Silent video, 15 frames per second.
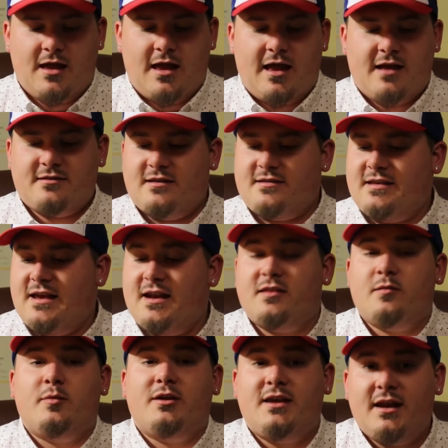as I said at
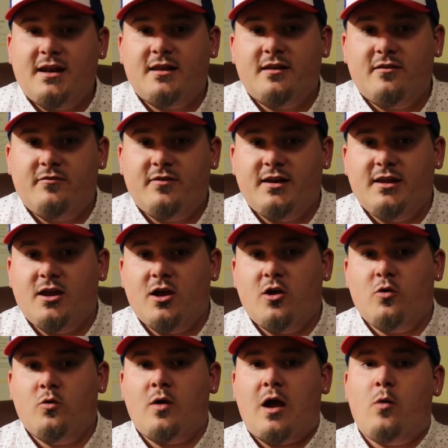the beginning of the
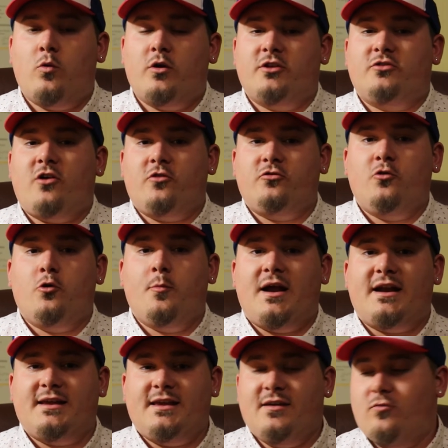video, I wanted to talk to you
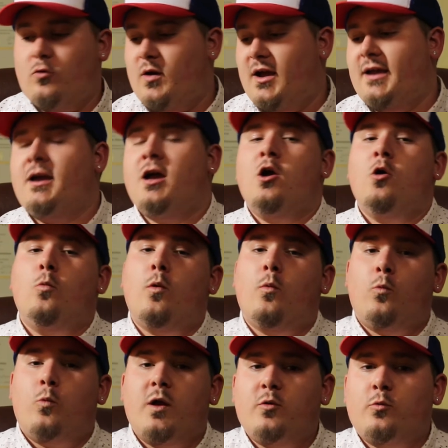about a giveaway.
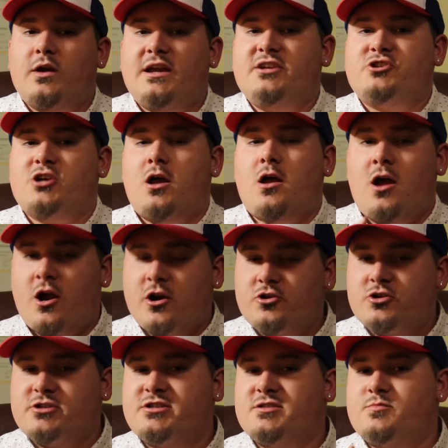When we reach
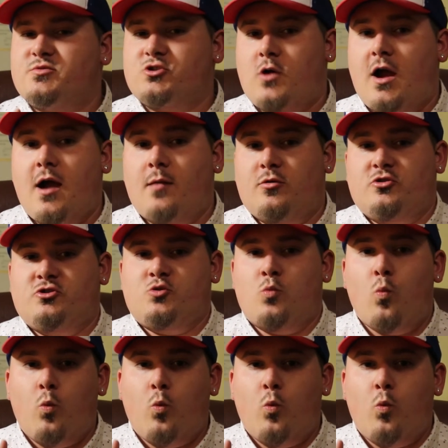100 subscribers,